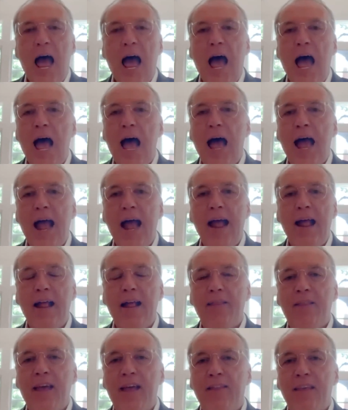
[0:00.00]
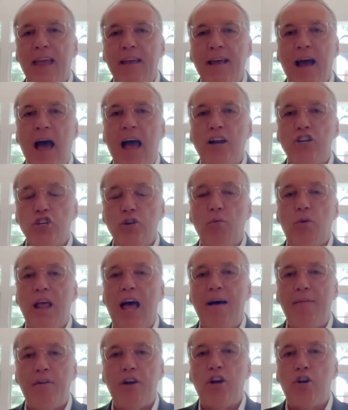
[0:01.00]
that they actually will
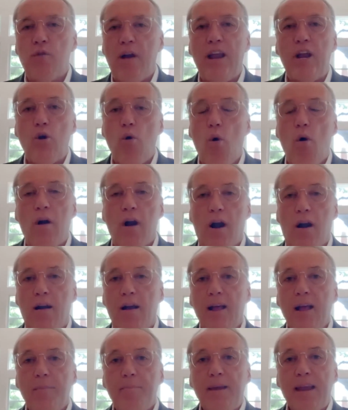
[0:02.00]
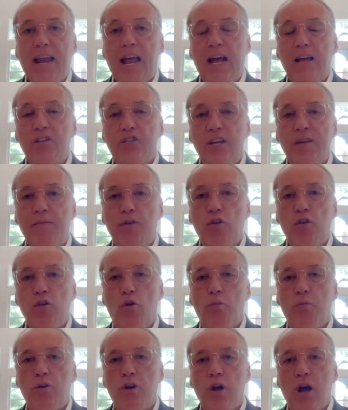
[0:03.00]
have a great quarter, because even
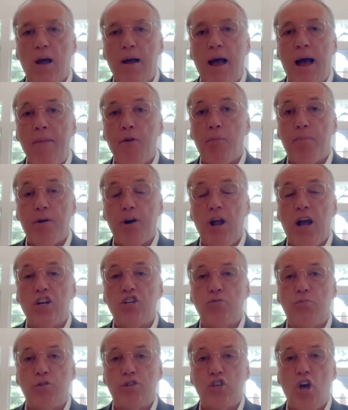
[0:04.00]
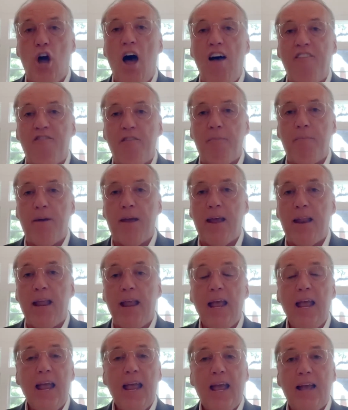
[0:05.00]
though their production was off a bit,
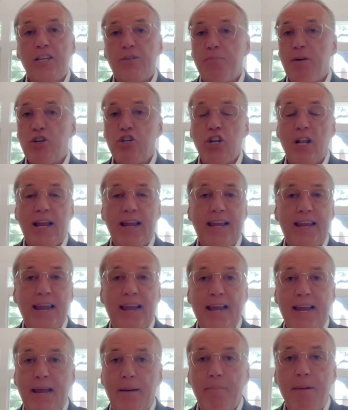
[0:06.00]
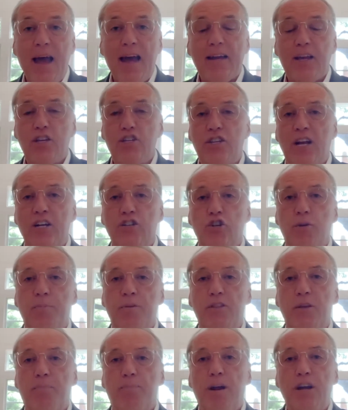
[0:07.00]
especially like in Quebec, etc.,
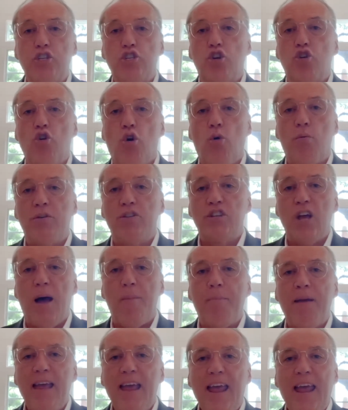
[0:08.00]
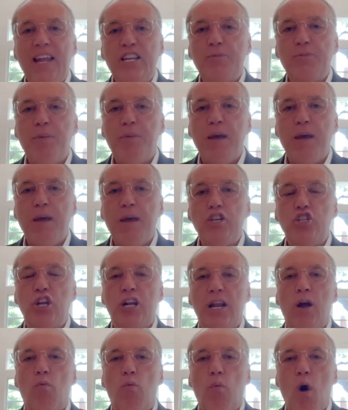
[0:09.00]
but the price of gold was up, it's
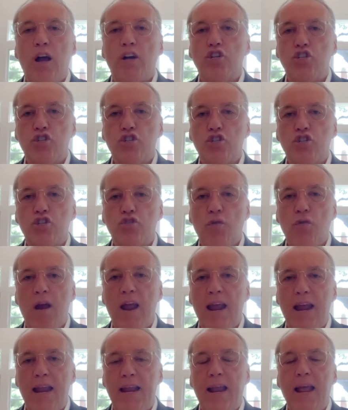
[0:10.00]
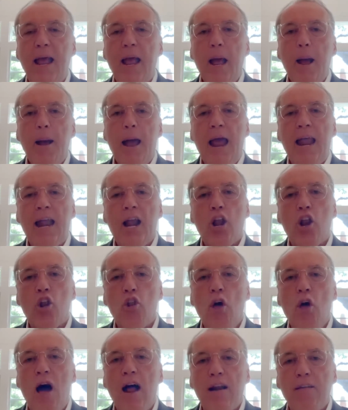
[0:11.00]
basically a wash trade. And a
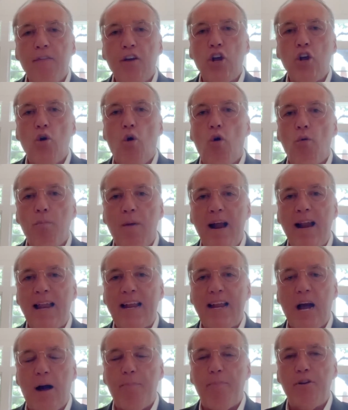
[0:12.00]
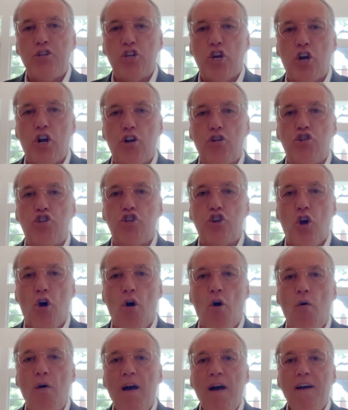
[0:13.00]
lot of the gold mining companies are going to
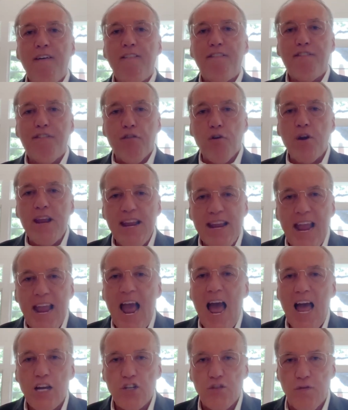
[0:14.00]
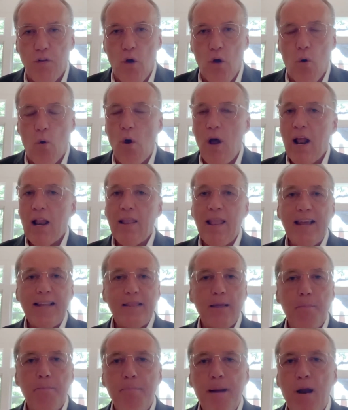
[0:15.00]
show free cash flow, like
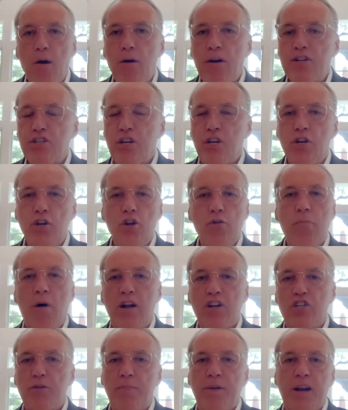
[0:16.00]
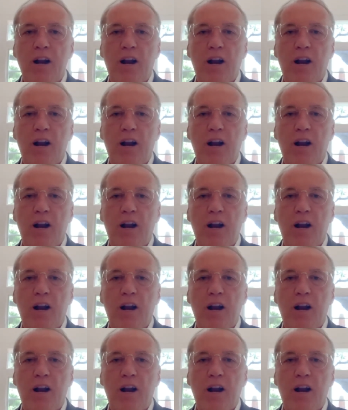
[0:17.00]
the Barricks and Newmonts have been